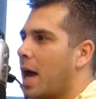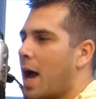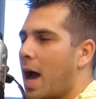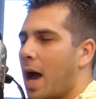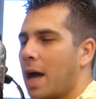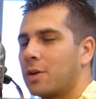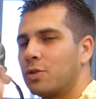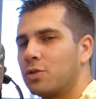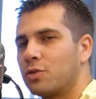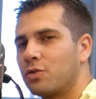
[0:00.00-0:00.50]

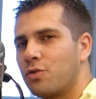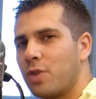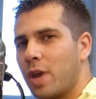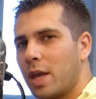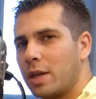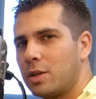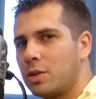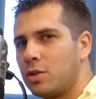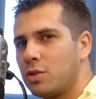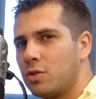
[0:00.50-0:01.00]
I could
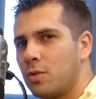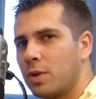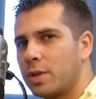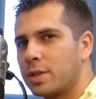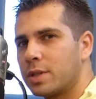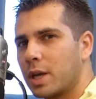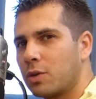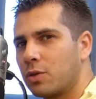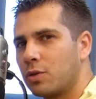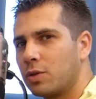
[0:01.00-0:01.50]
create new
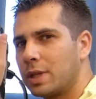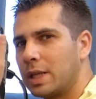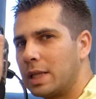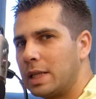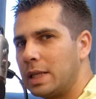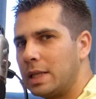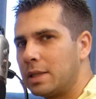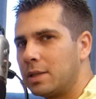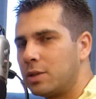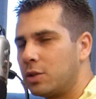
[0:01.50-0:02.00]
ones, I could
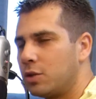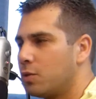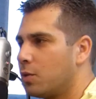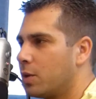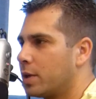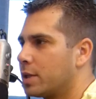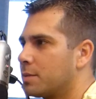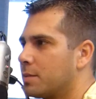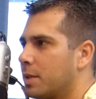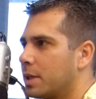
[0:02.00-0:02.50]
delete new
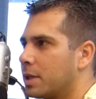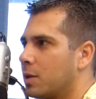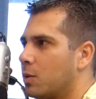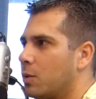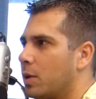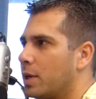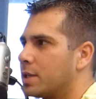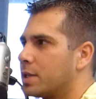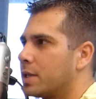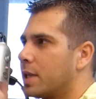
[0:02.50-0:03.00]
ones, but the
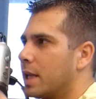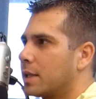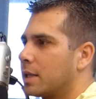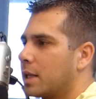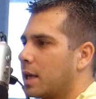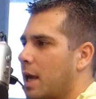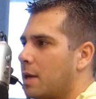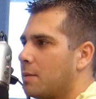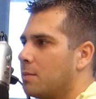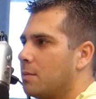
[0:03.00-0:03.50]
ones that
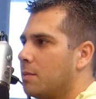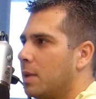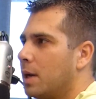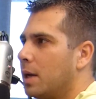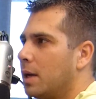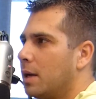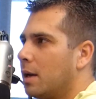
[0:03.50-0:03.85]
came